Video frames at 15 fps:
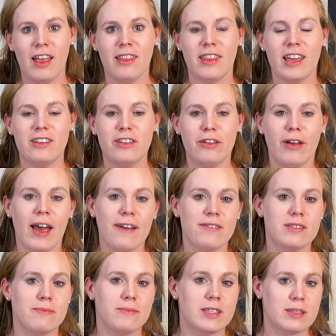They do have
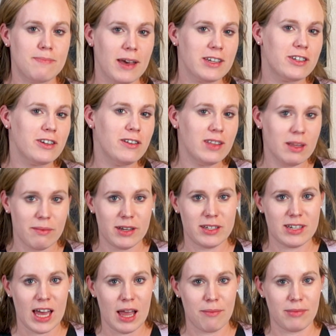some special limited
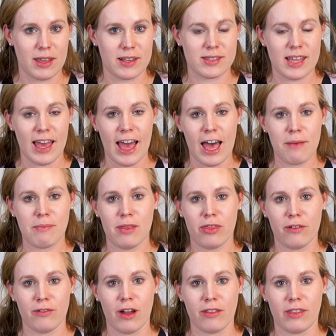time things that happen
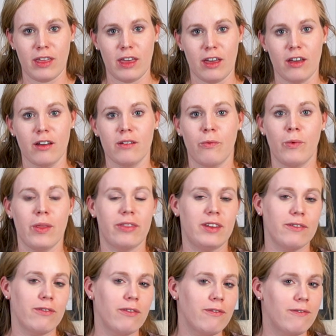throughout the year with
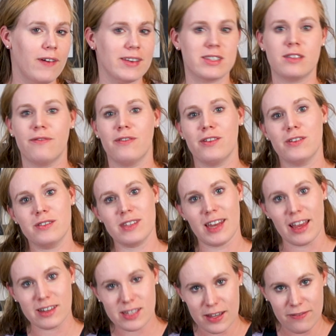different festivals and
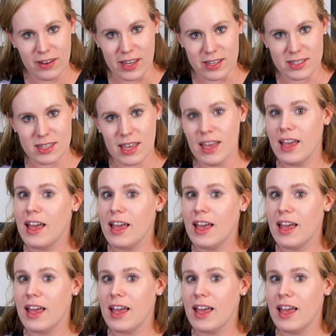activities.